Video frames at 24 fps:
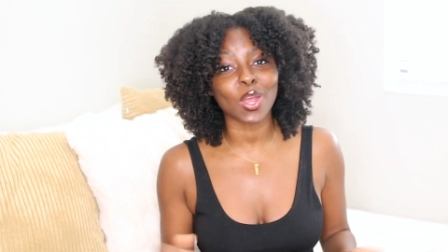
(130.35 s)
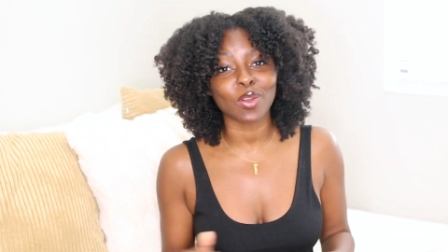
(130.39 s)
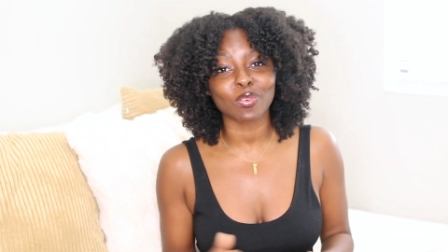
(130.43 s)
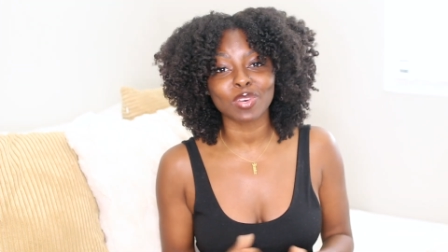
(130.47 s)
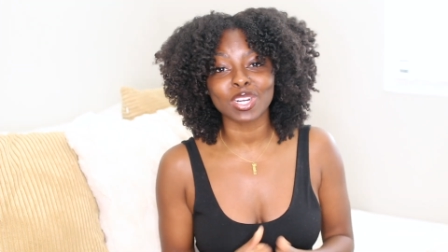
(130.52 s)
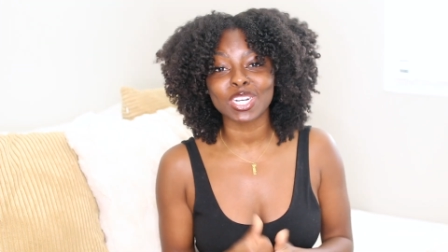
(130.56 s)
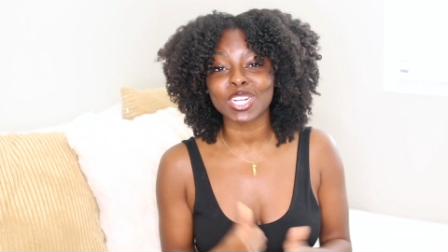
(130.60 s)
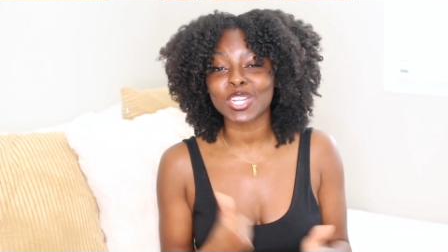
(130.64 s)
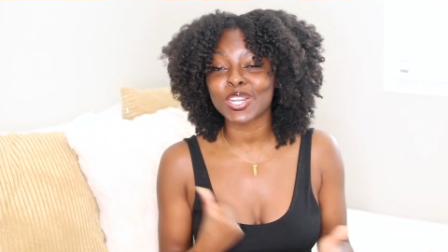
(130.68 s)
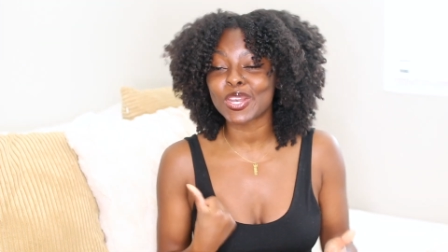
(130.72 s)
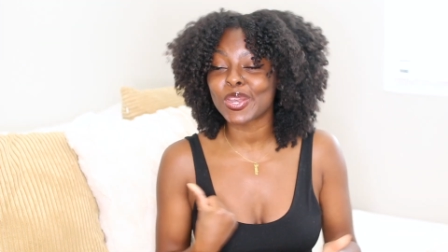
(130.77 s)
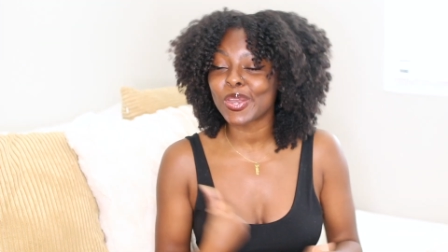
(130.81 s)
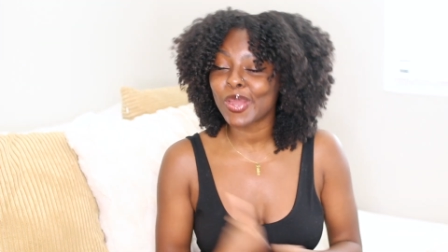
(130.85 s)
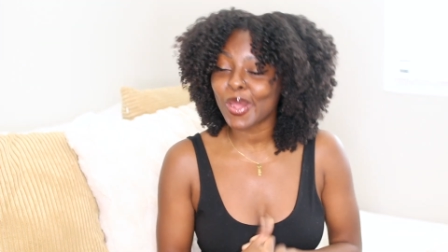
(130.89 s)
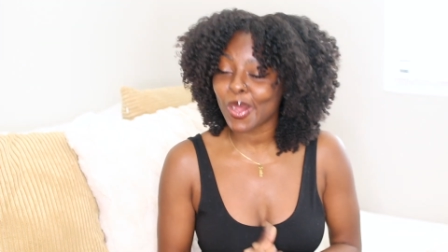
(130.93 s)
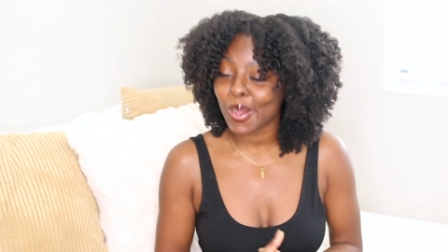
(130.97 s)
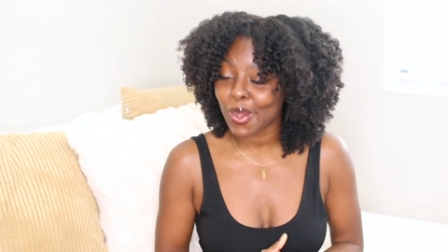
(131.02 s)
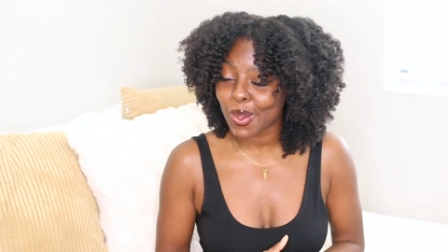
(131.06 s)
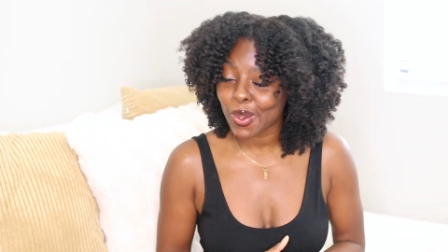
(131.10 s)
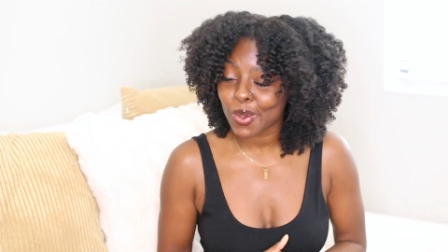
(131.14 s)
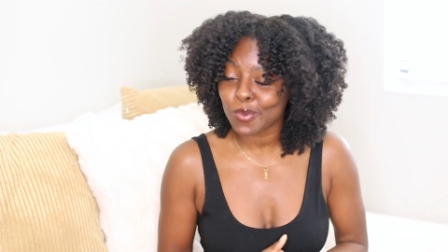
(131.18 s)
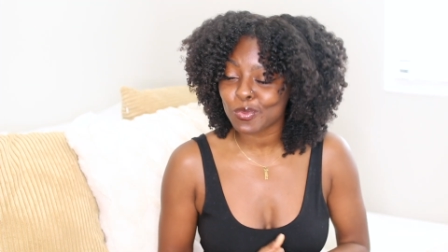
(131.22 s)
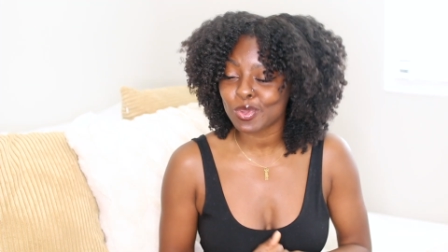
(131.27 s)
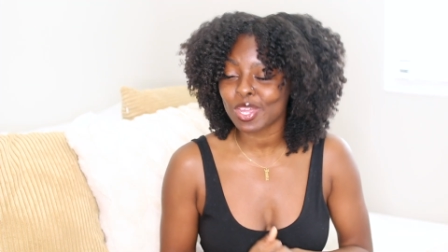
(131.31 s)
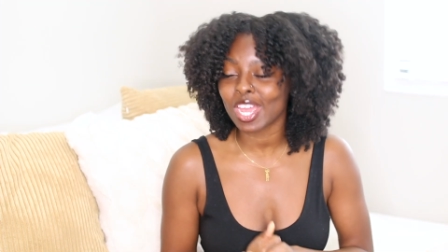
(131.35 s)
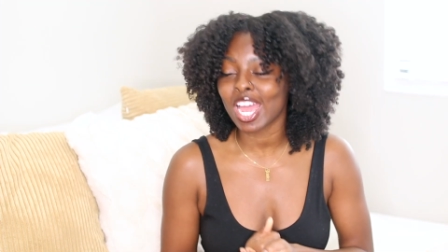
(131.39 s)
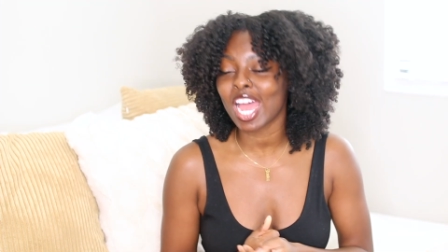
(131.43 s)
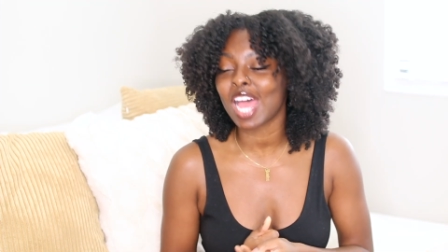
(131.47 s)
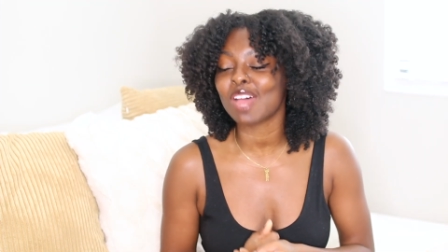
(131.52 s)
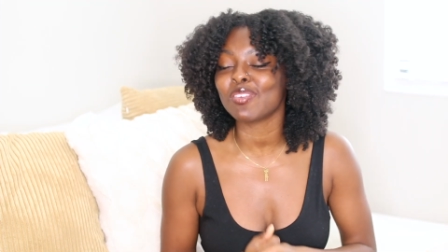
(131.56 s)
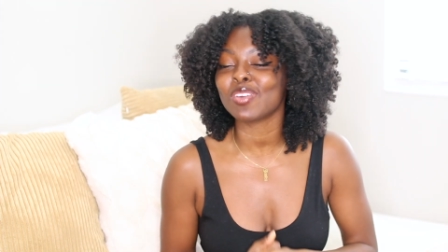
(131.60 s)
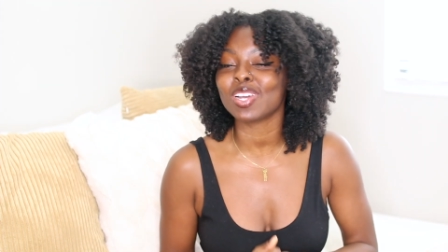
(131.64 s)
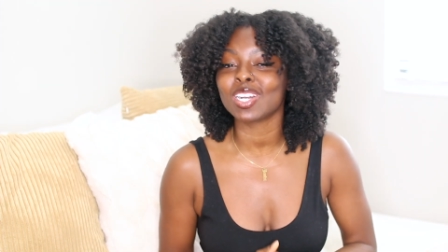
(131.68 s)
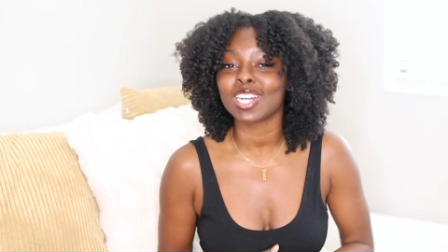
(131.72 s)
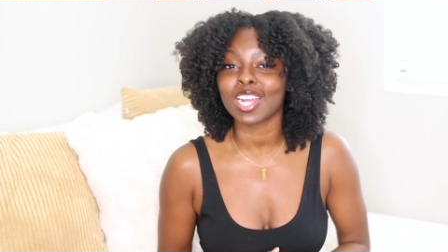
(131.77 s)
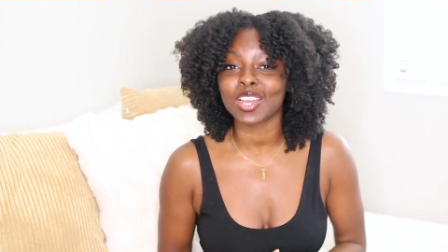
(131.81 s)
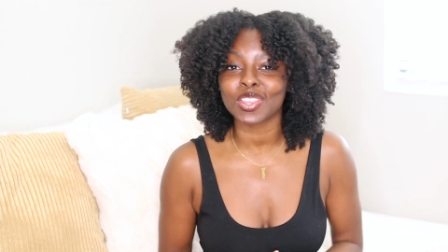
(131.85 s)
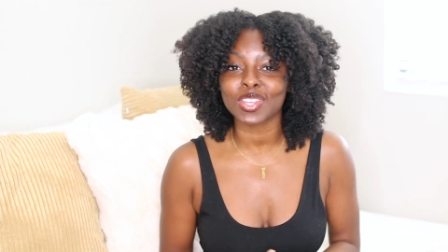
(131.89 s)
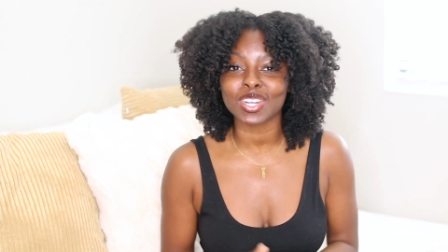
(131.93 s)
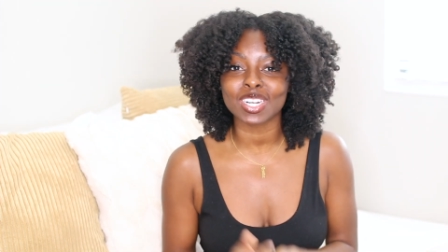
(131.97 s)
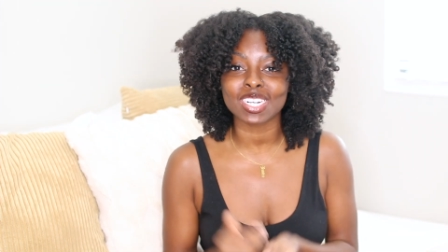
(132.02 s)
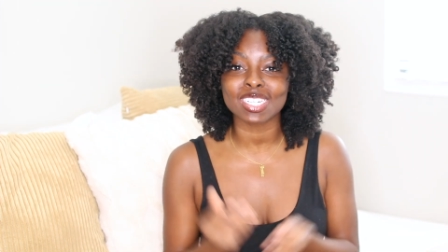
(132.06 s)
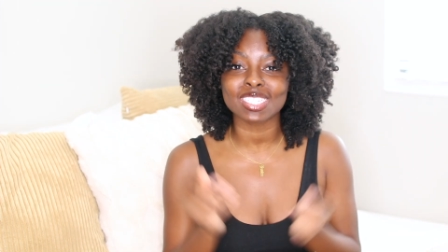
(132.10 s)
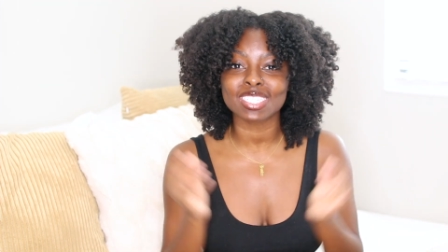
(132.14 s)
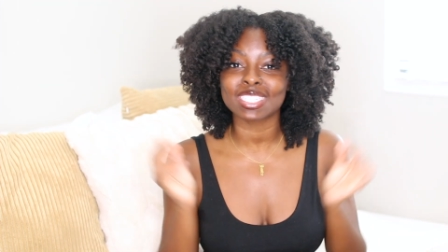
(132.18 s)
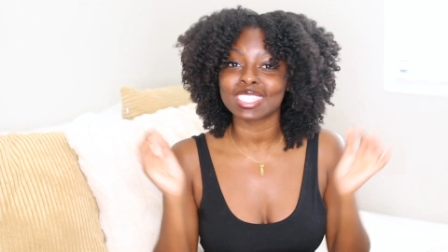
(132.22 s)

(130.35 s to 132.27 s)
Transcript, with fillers: already know we have another